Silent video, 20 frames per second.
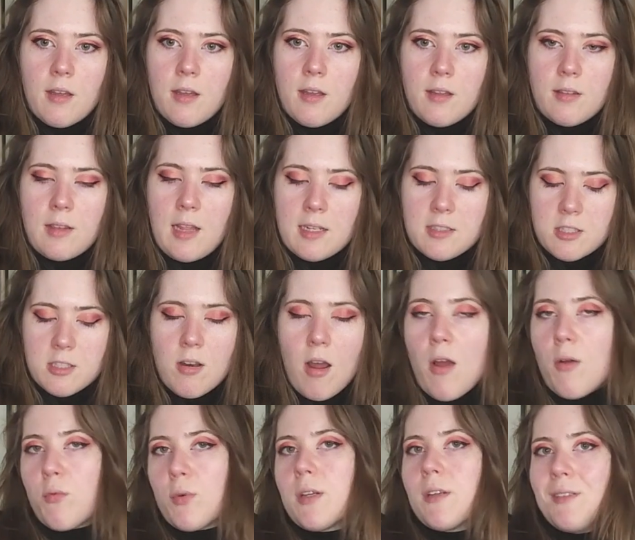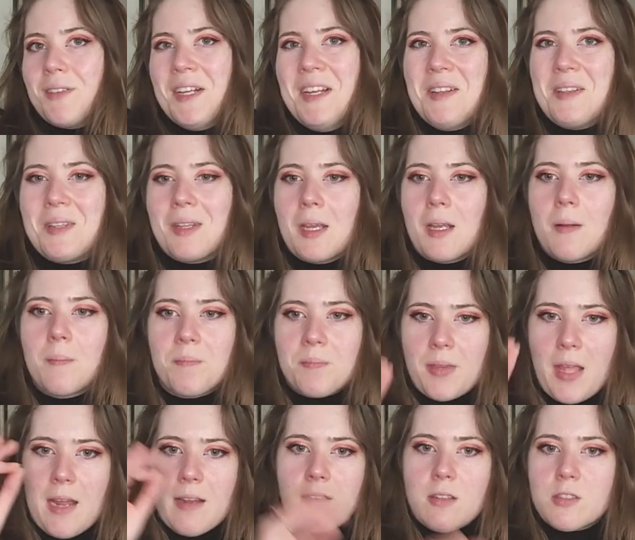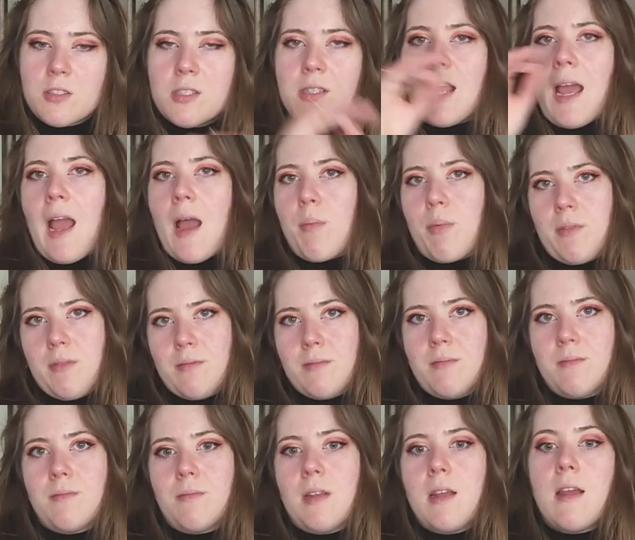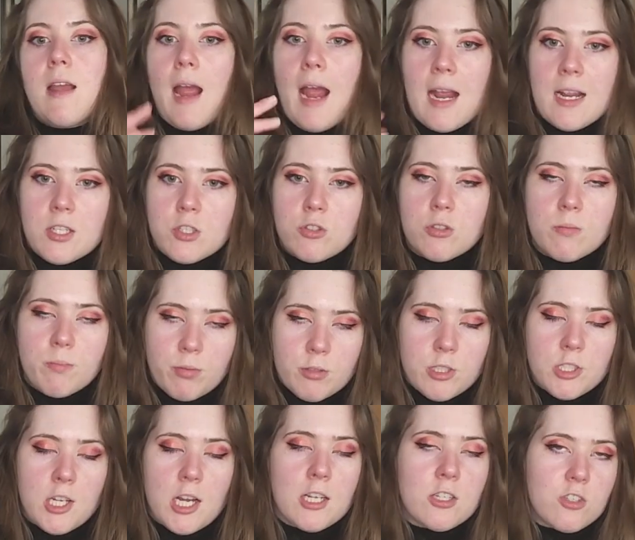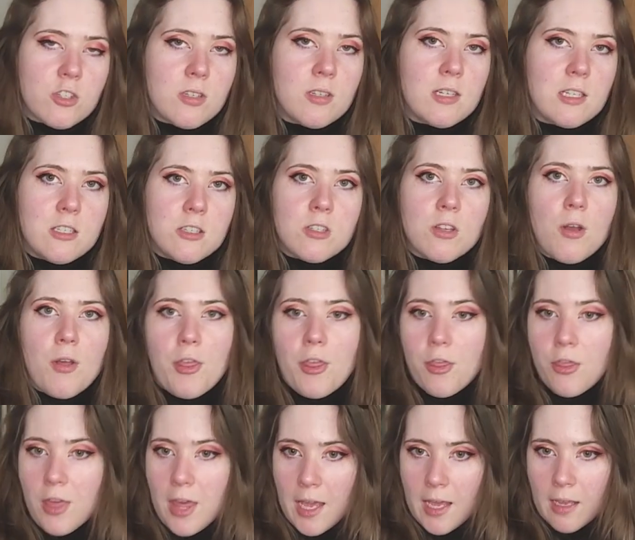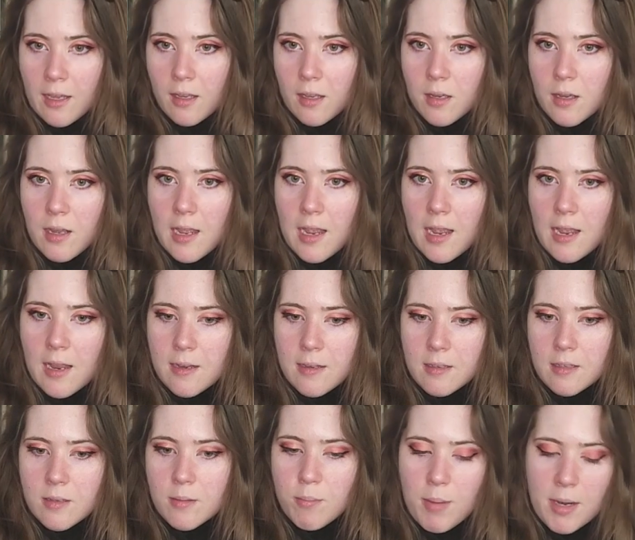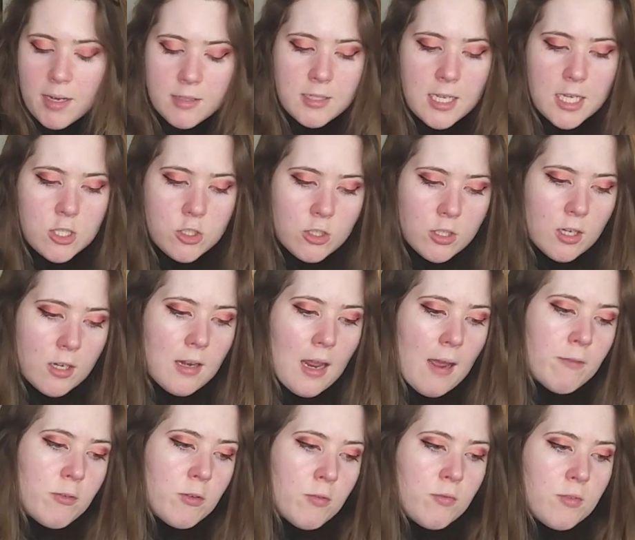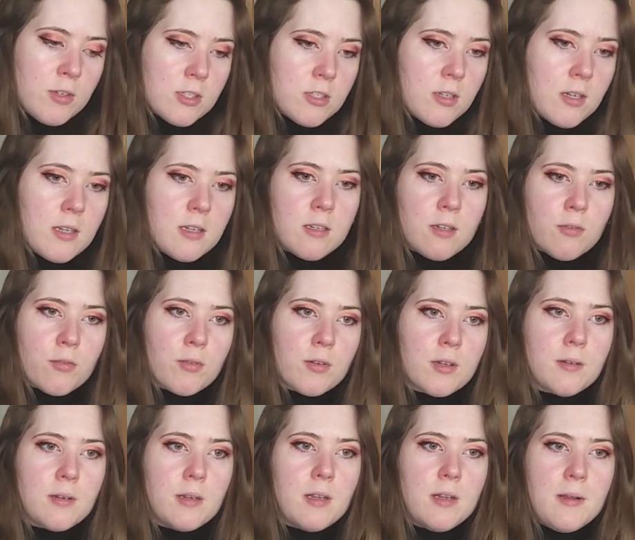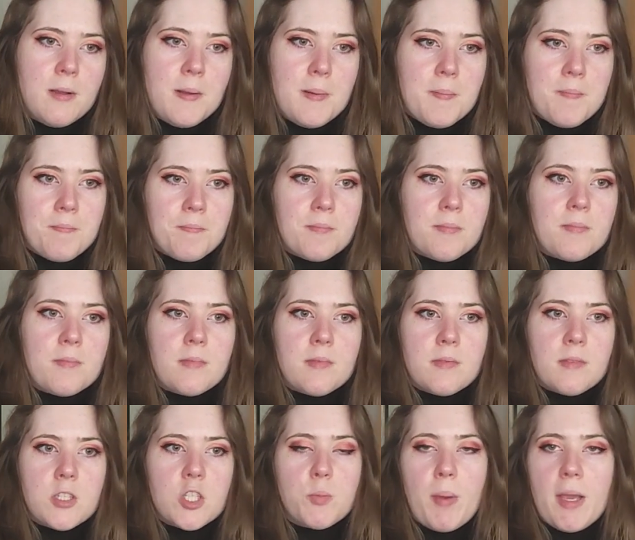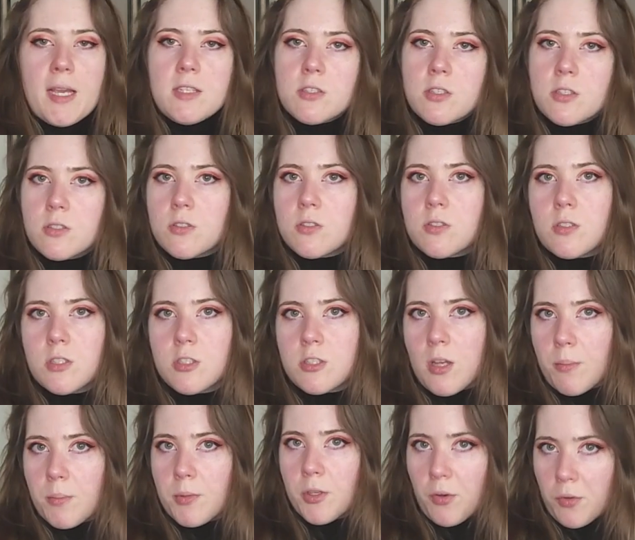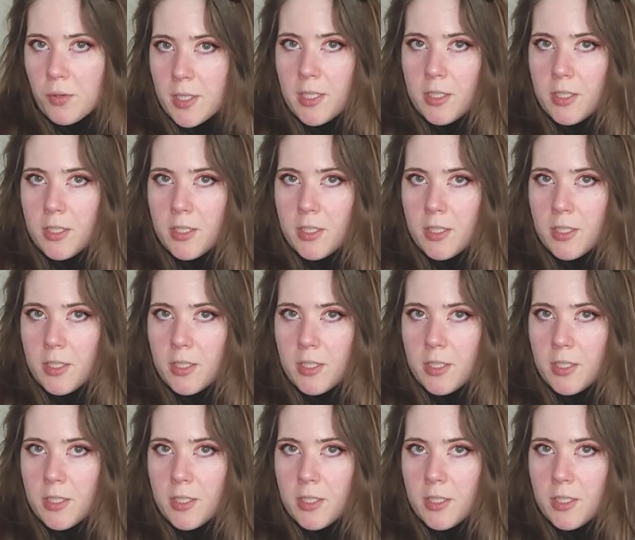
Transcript: That's not real. Like, that doesn't happen. Astral projection is a thing, and meditation can have you visiting different spaces to some degree,